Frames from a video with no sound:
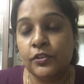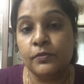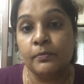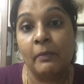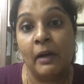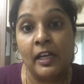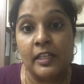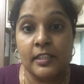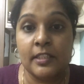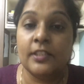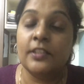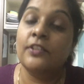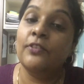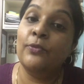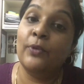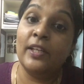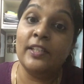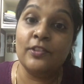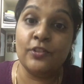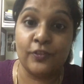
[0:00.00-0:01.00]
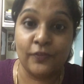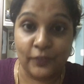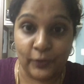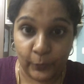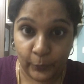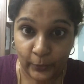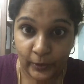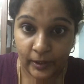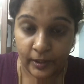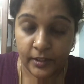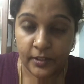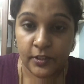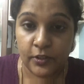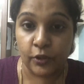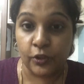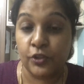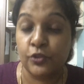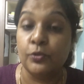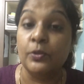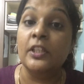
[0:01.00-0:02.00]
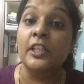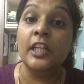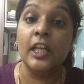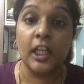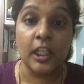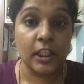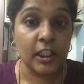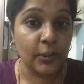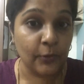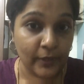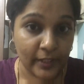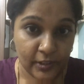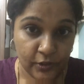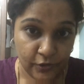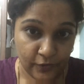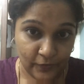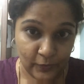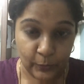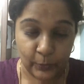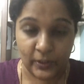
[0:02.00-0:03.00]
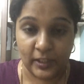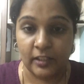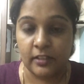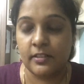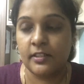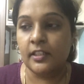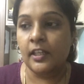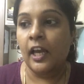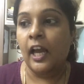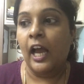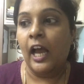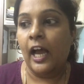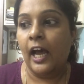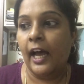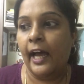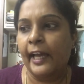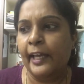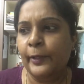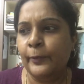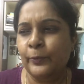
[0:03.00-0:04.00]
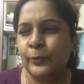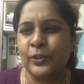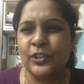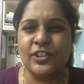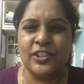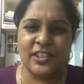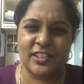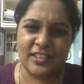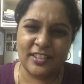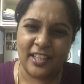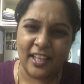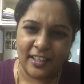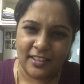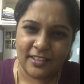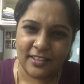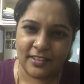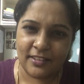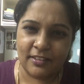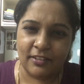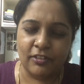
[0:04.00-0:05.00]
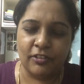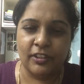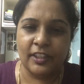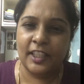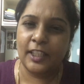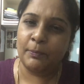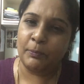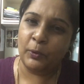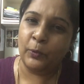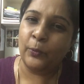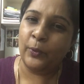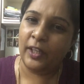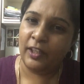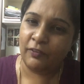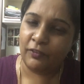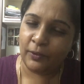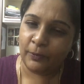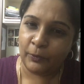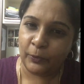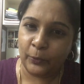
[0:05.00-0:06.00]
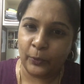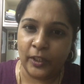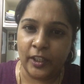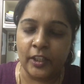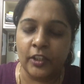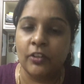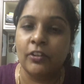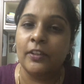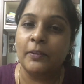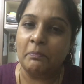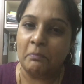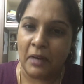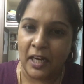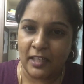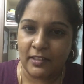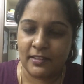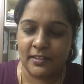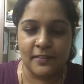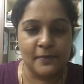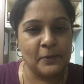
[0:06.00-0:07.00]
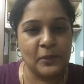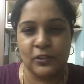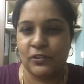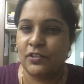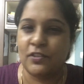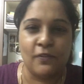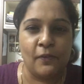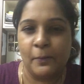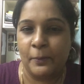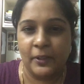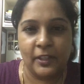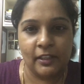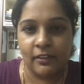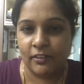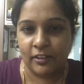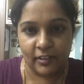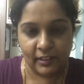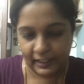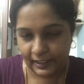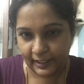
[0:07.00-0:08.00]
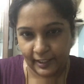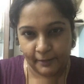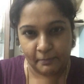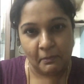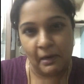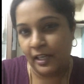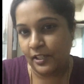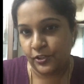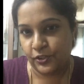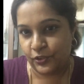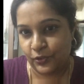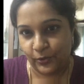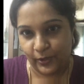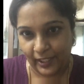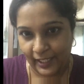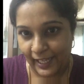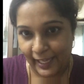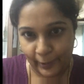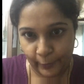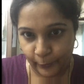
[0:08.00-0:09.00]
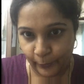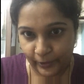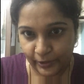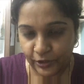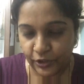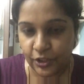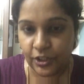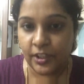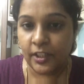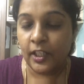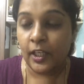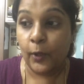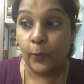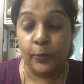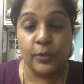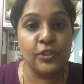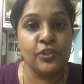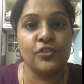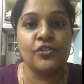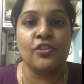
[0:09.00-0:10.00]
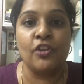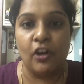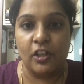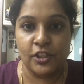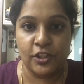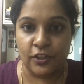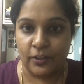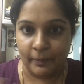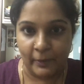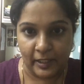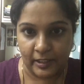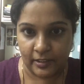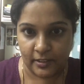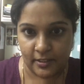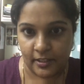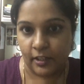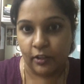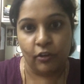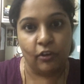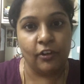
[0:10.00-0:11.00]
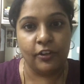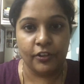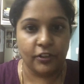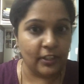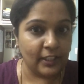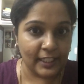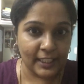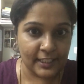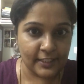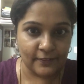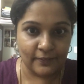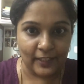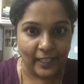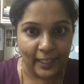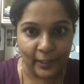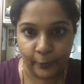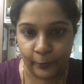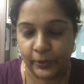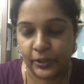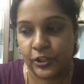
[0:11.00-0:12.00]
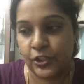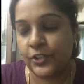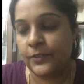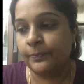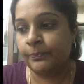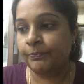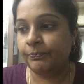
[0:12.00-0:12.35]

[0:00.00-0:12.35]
master the rest of the words or to learn the rest of the words. I would detest or keep away from the word called master, because nobody really can master a language which is not your mother tongue or your native language.